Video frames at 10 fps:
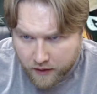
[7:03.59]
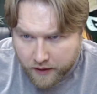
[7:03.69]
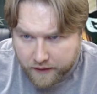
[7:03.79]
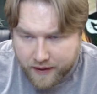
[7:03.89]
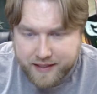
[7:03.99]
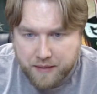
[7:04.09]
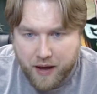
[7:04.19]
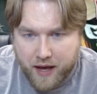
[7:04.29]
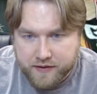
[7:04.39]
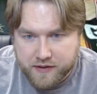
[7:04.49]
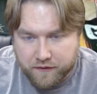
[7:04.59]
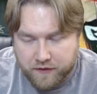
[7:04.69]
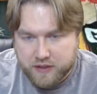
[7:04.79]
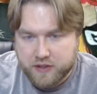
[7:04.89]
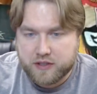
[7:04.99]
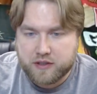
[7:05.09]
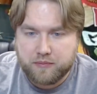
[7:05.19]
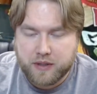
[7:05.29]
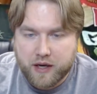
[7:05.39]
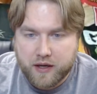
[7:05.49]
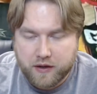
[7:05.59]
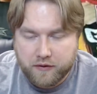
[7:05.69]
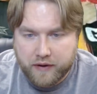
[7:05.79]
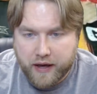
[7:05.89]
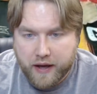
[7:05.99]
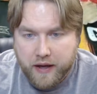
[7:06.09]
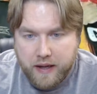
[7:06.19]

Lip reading: lot of time hot stuff can just be kind of